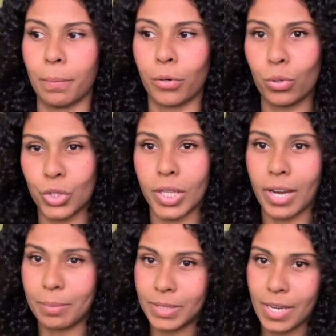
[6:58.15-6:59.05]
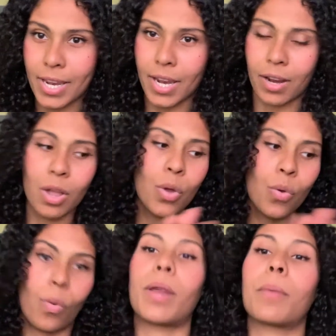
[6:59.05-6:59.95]
approach that I'm taking
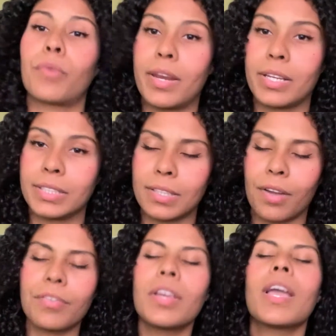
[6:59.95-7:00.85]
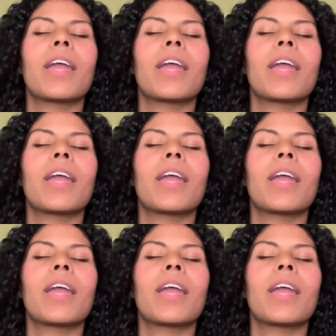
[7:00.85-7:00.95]
when I'm writing stuff.